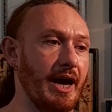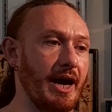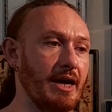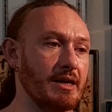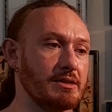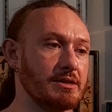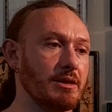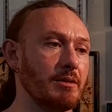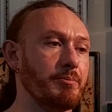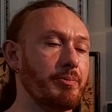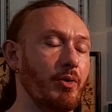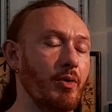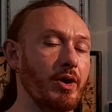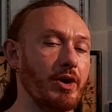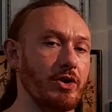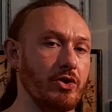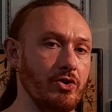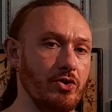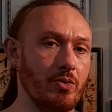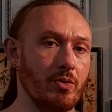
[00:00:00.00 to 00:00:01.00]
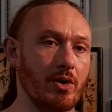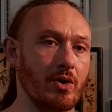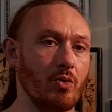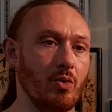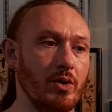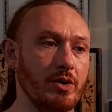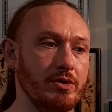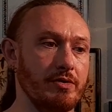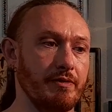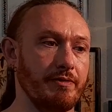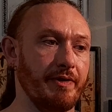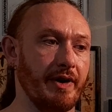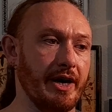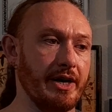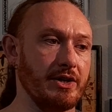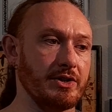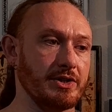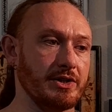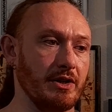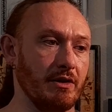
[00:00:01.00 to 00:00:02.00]
At some point, you are going to
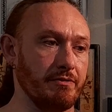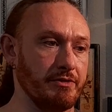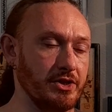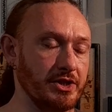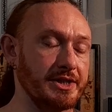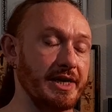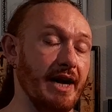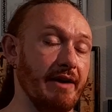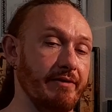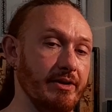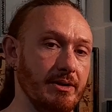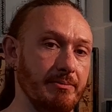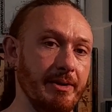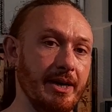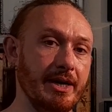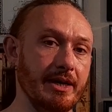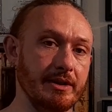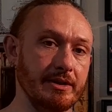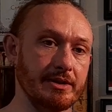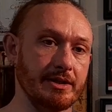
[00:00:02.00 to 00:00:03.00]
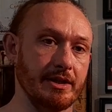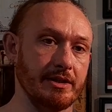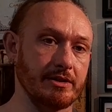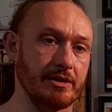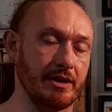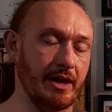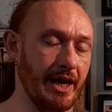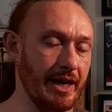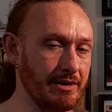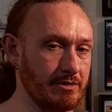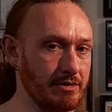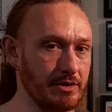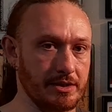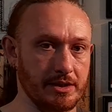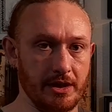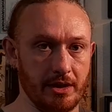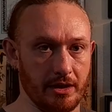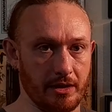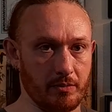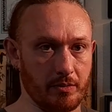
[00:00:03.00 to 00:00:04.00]
find yourself just having to make a decision and
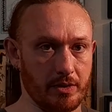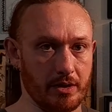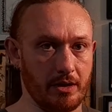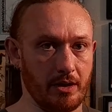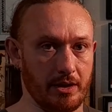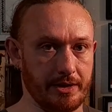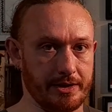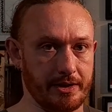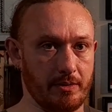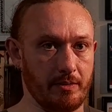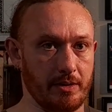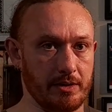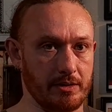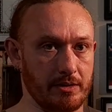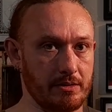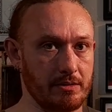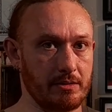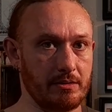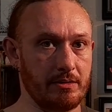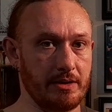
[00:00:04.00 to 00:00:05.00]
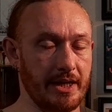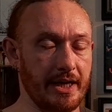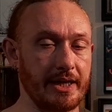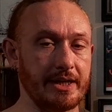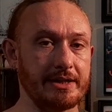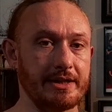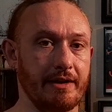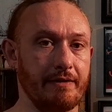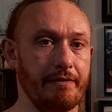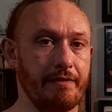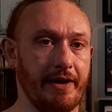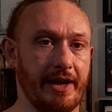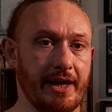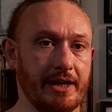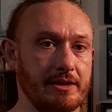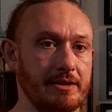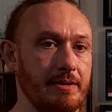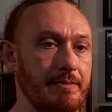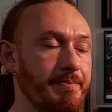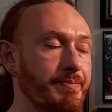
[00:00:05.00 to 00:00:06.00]
just dealing with the consequences. That is a fact.